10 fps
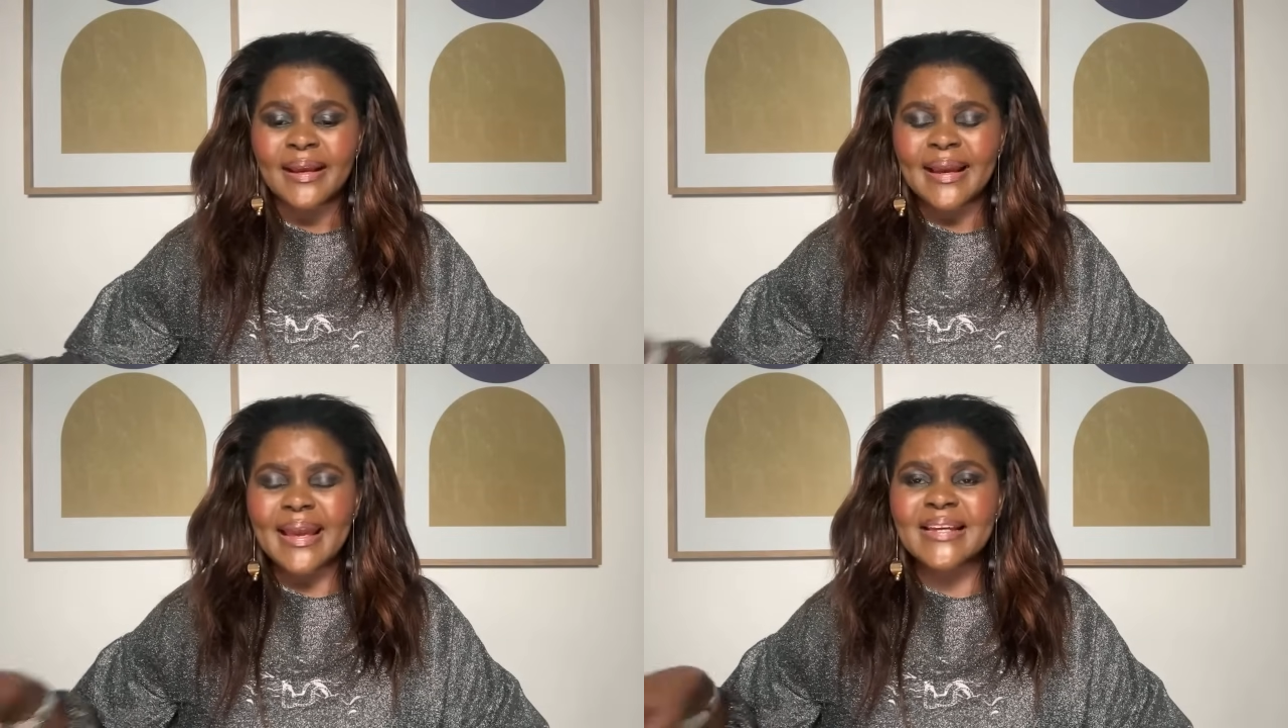
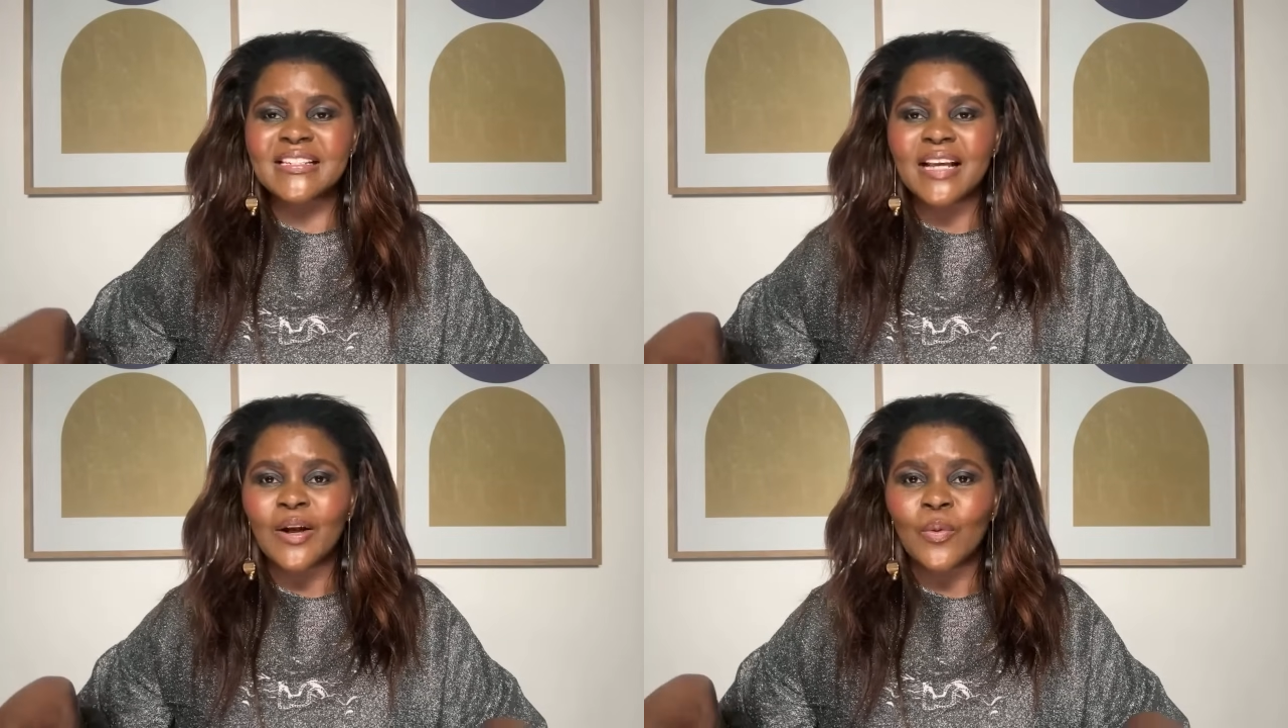And
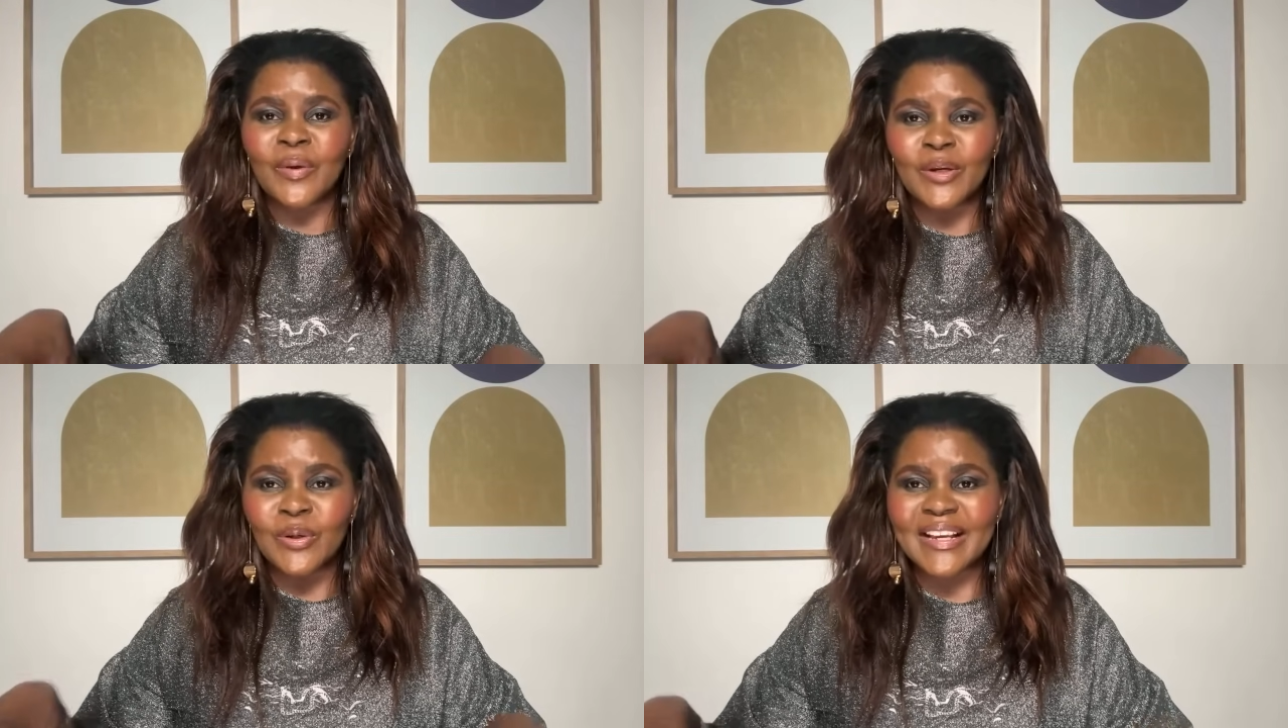we're
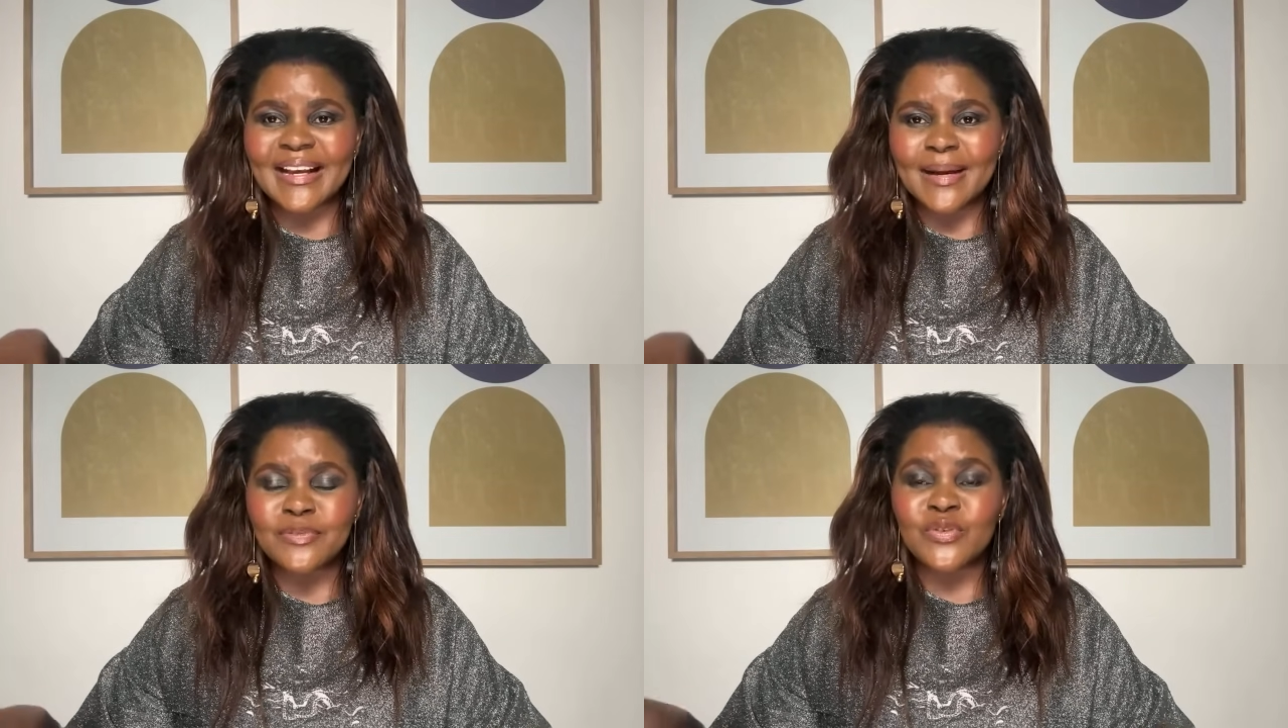looking
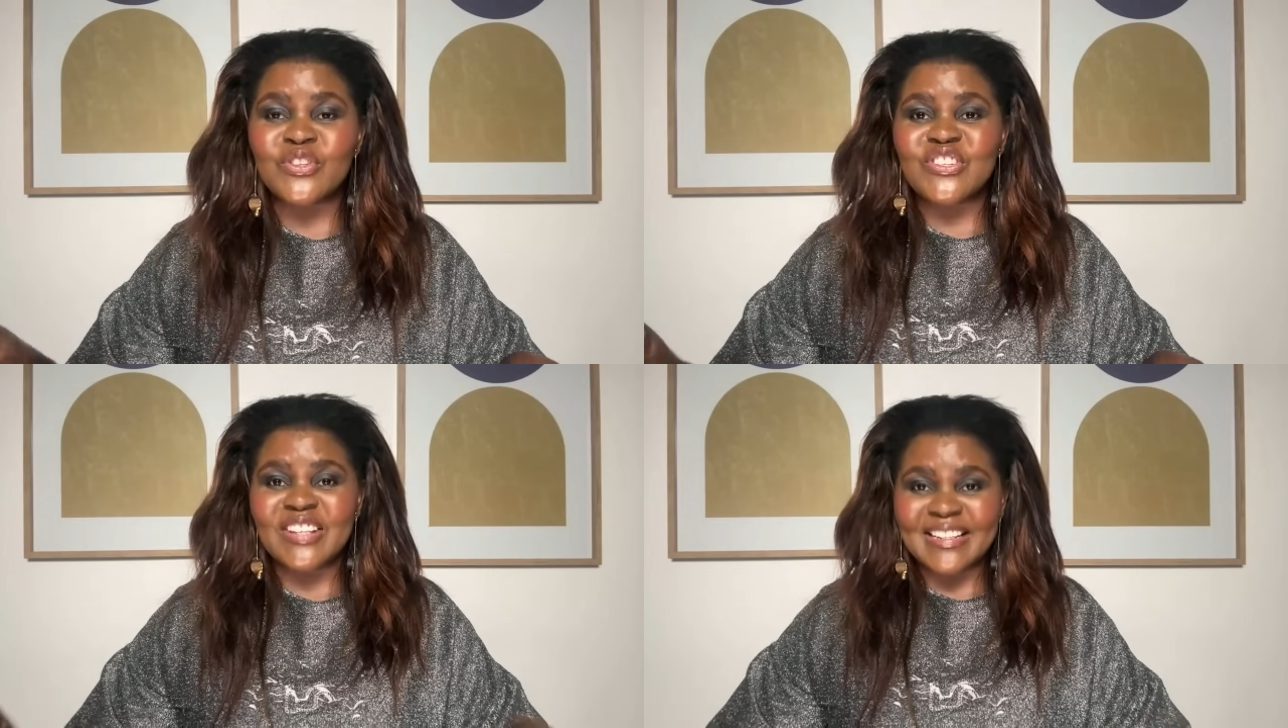up to
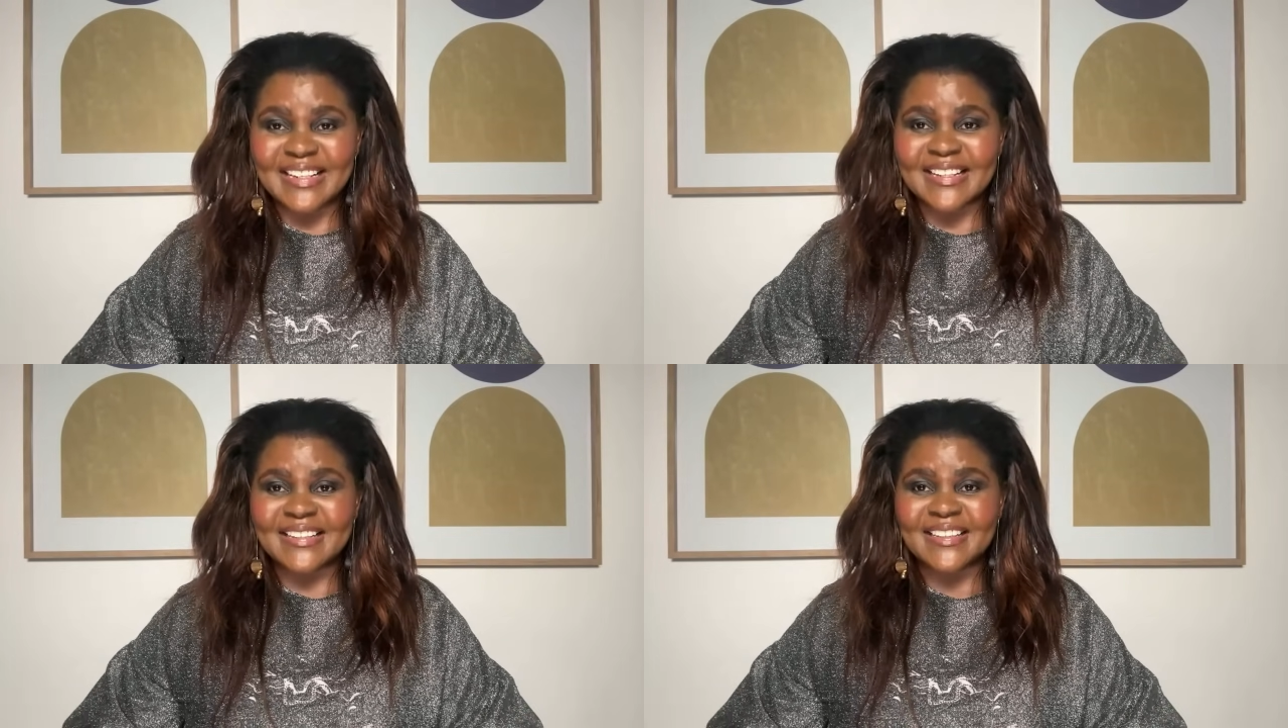SADC